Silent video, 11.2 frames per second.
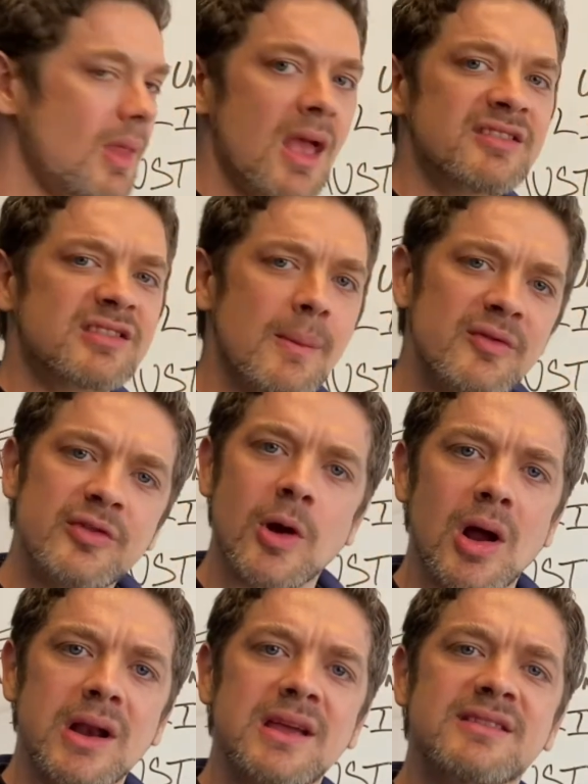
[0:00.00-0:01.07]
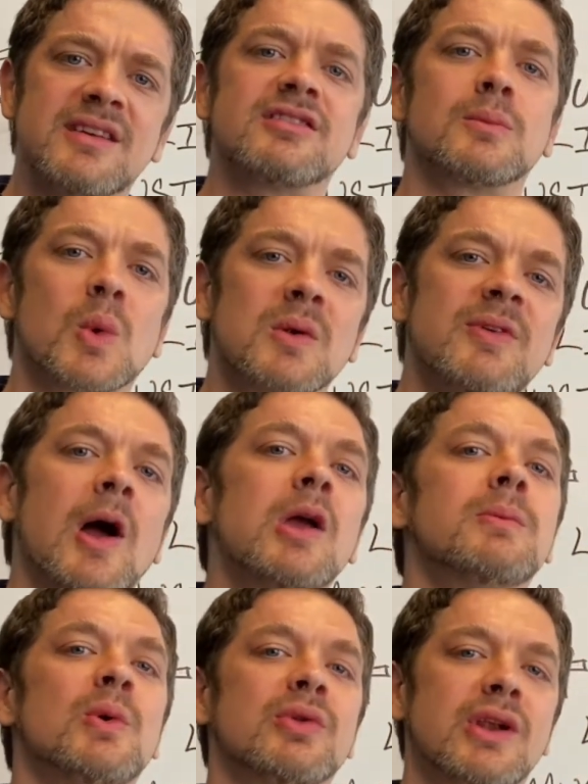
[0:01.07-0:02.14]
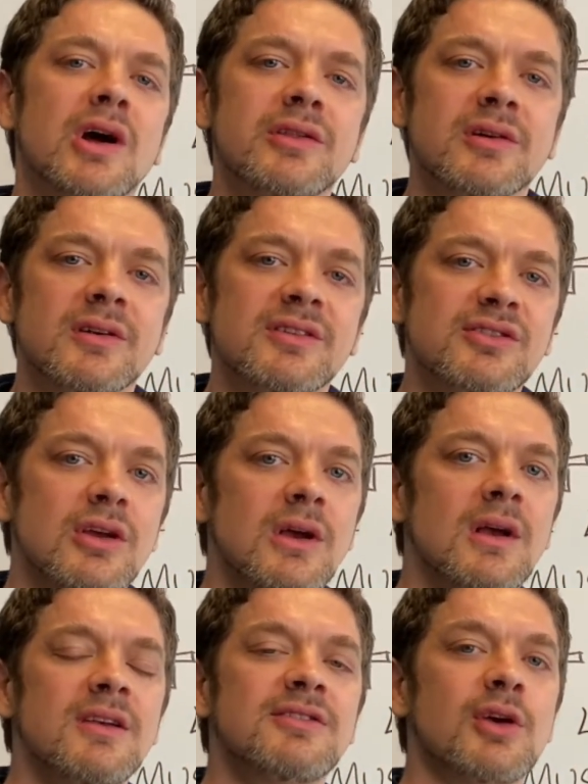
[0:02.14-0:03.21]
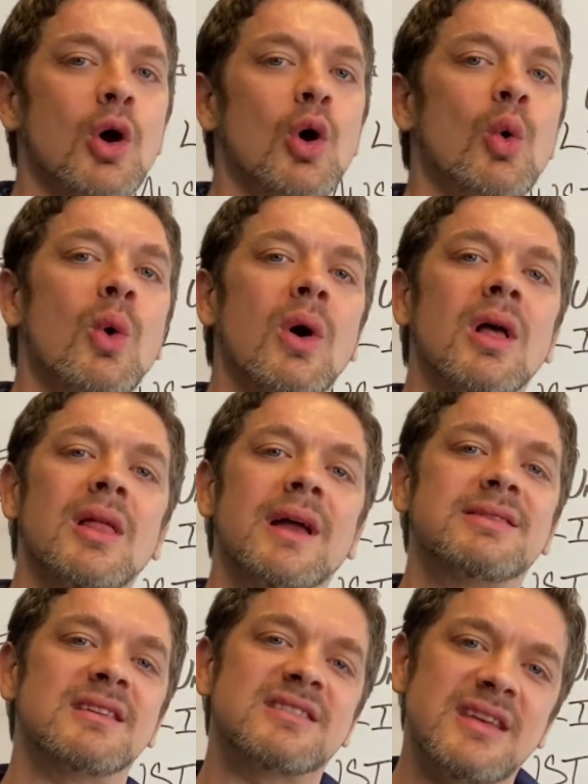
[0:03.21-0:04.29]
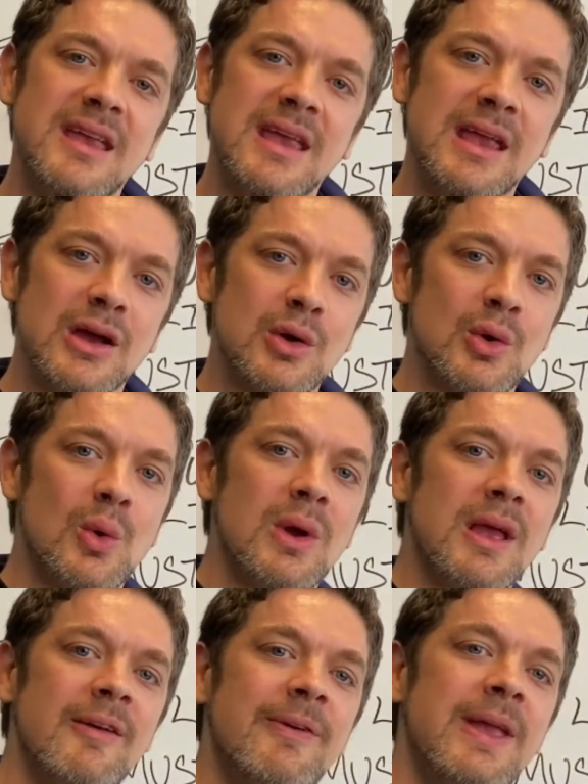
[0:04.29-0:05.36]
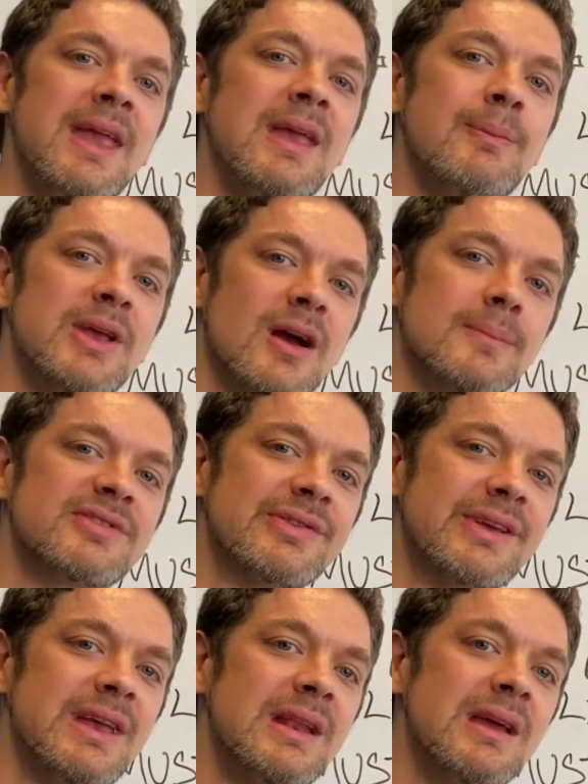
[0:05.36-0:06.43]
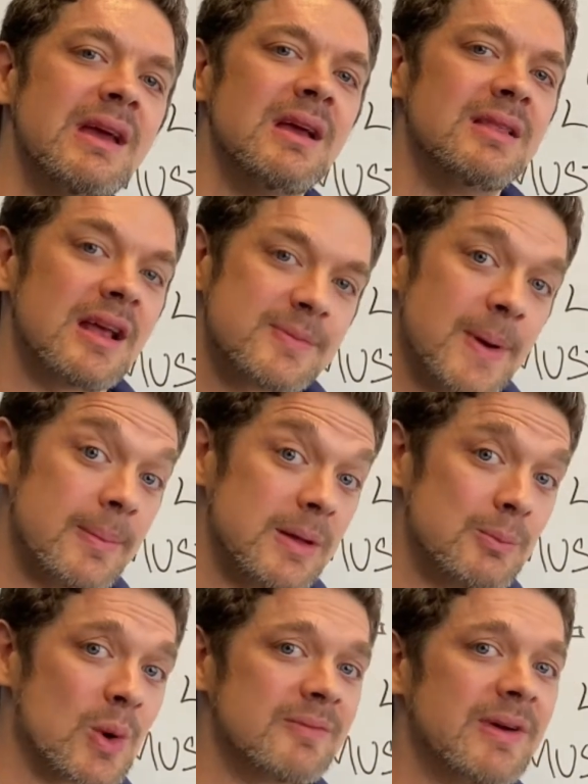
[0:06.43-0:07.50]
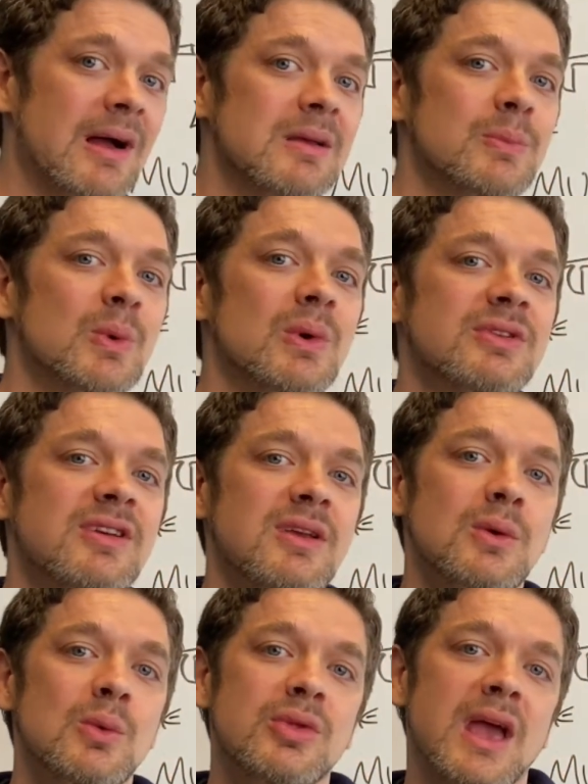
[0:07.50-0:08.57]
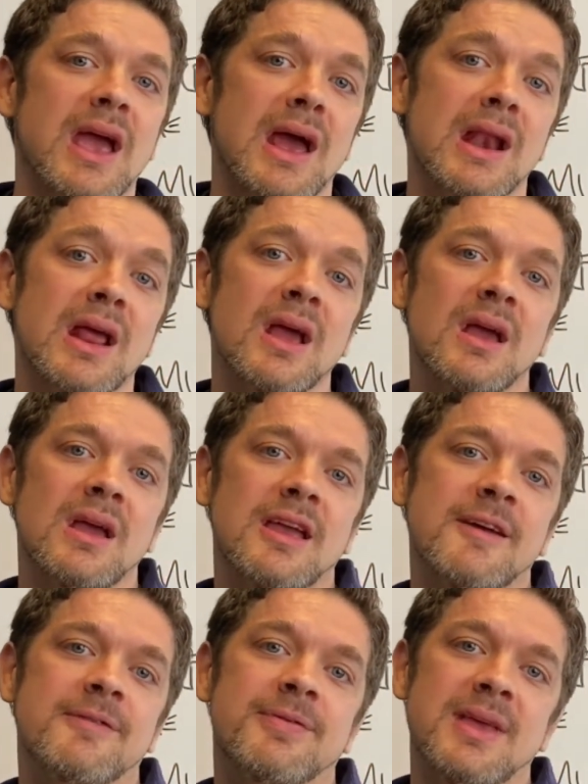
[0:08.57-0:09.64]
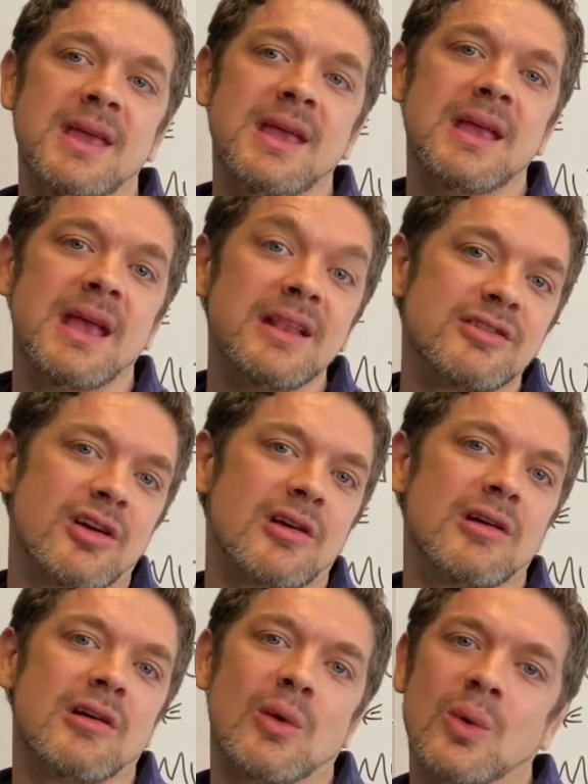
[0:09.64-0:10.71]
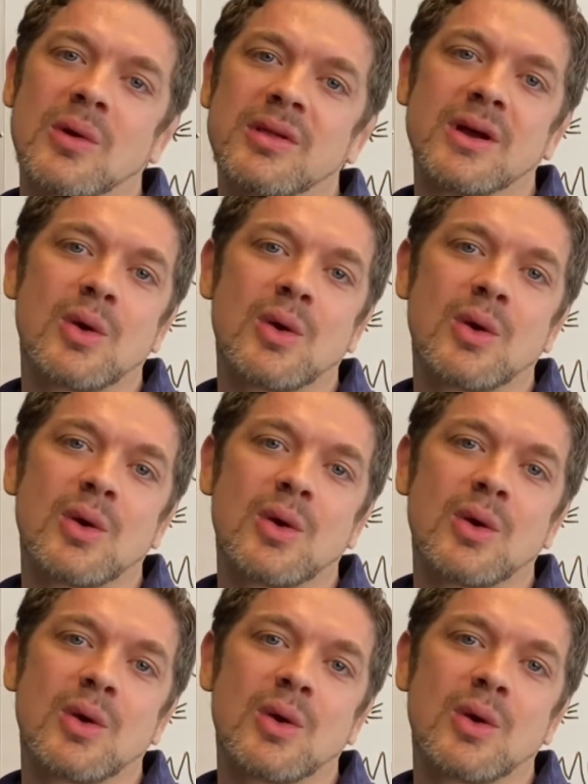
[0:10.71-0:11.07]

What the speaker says: some of your audiences are more valuable than others. So like the CEO, if he becomes a lead, that's probably more valuable to you than if the intern or the